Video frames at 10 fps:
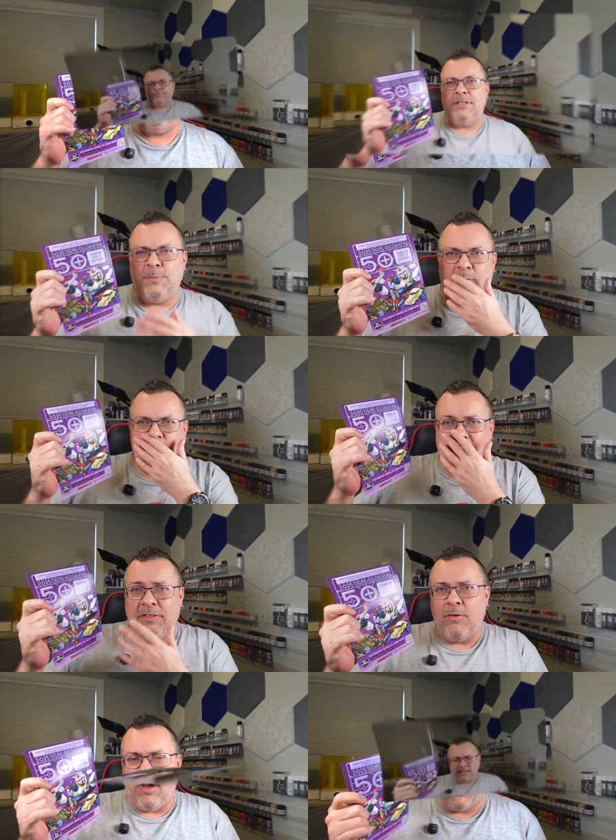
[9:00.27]
these builds with
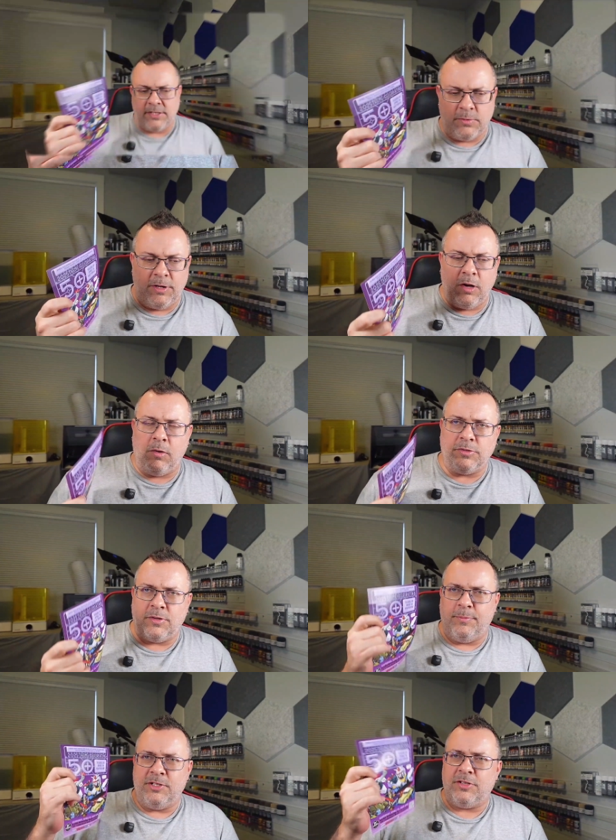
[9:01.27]
you guys as we go.
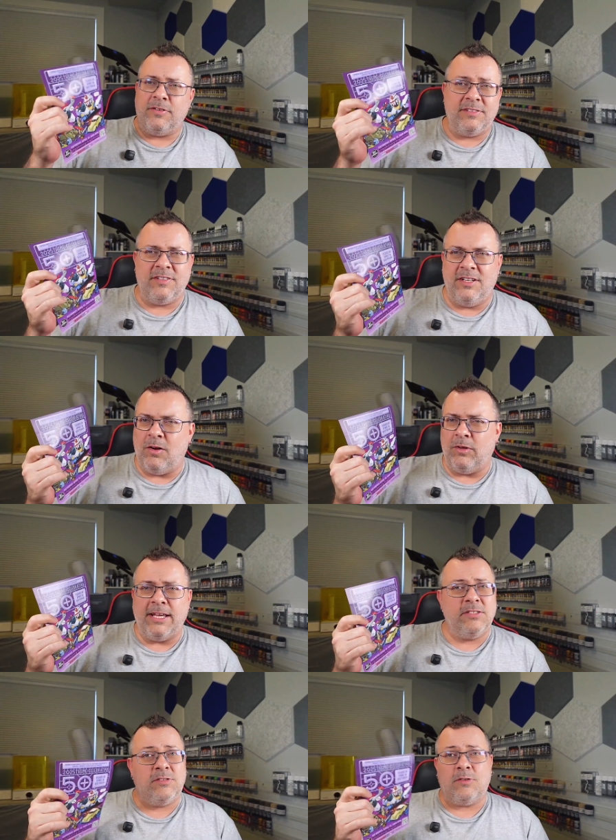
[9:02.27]
So be sure to
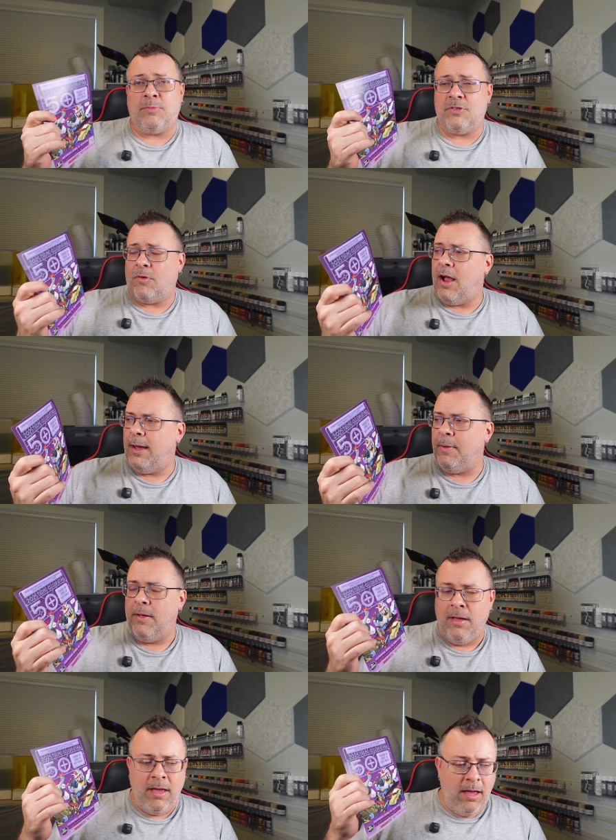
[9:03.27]
like, subscribe,
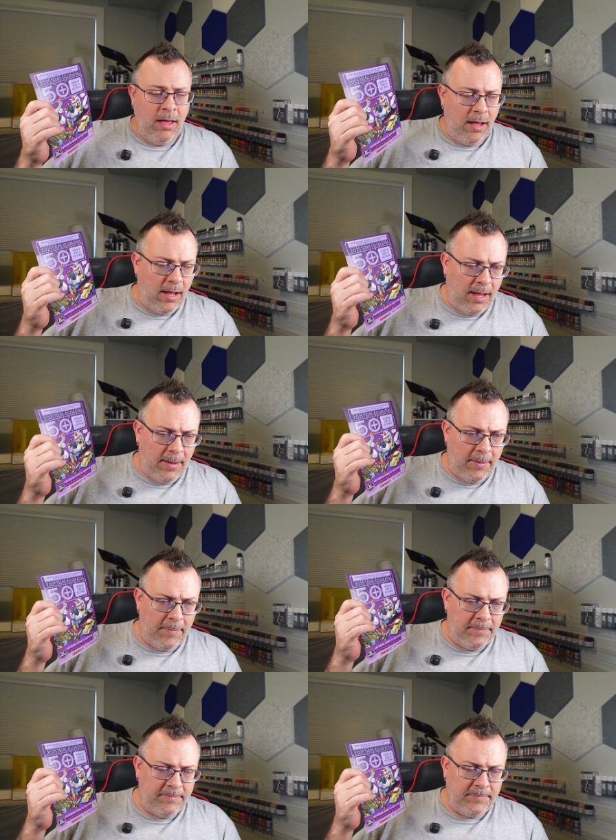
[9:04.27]

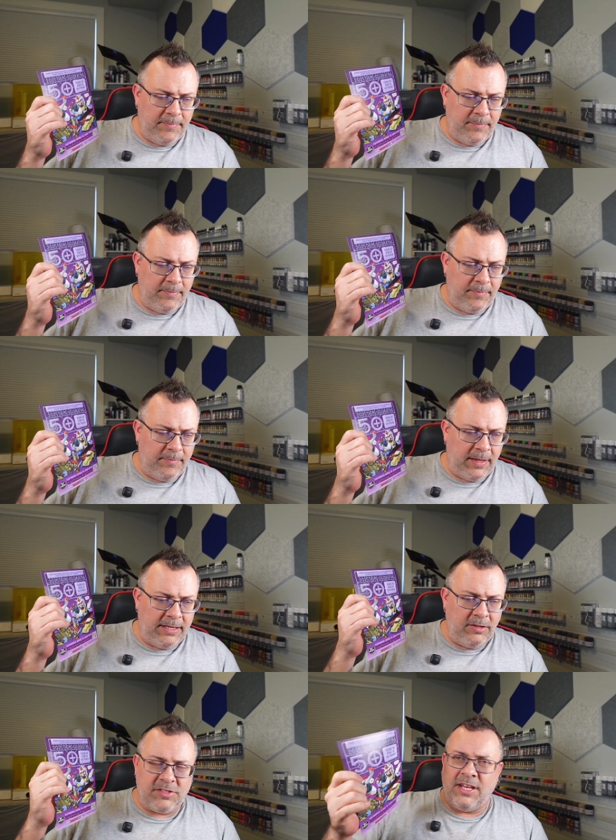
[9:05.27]
and
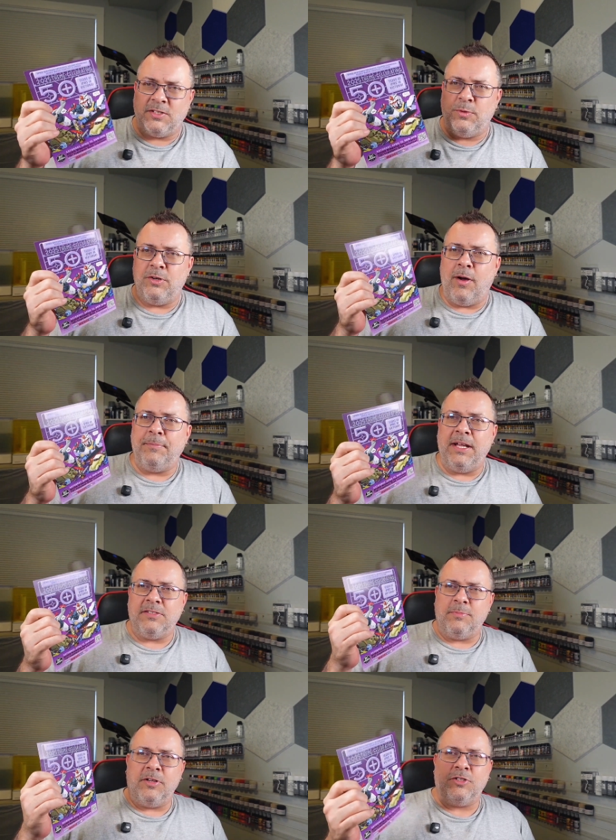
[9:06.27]
you'll see as we do
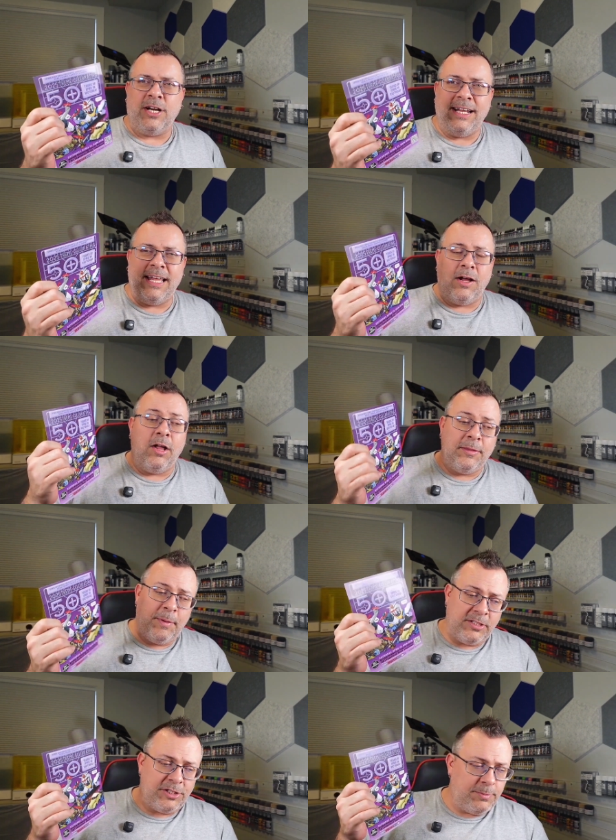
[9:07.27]
updates. I'm going to try to get on the
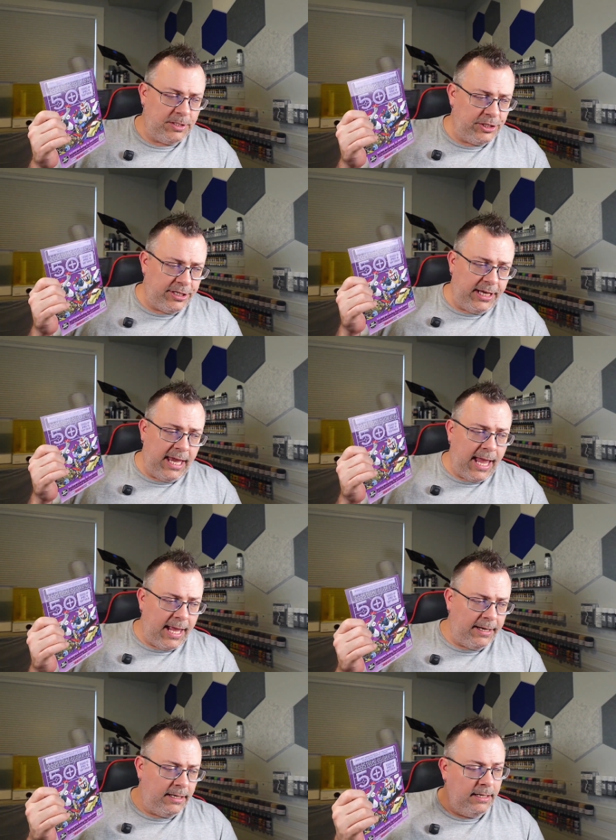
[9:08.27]
bench as much as I can.